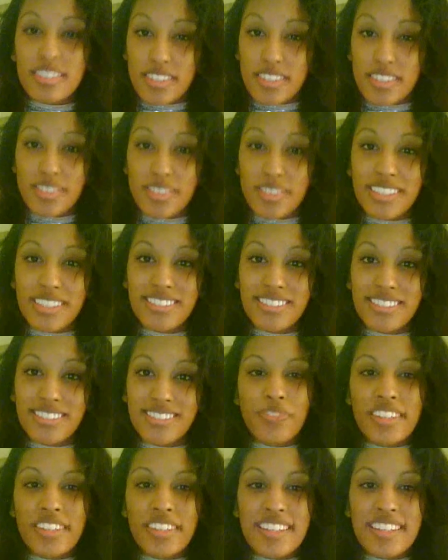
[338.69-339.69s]
he'll do it.
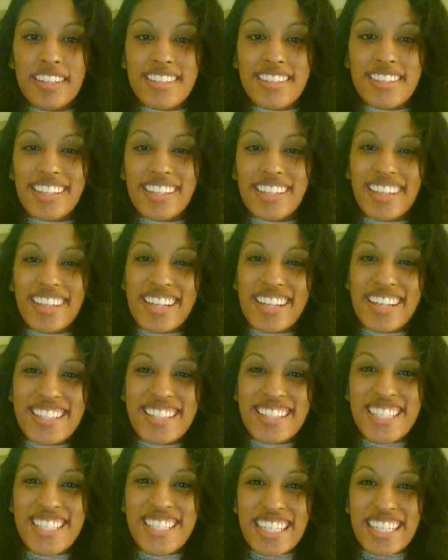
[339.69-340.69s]
The second
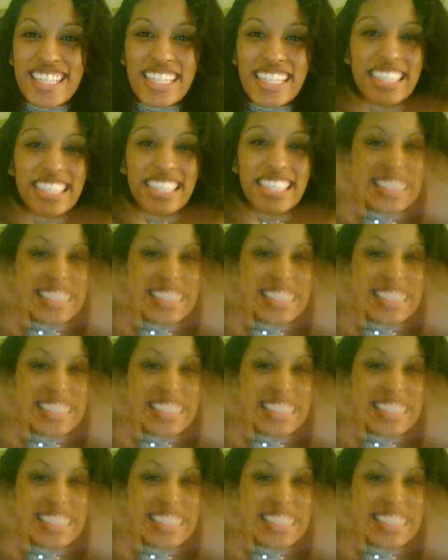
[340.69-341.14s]
guy is Gene.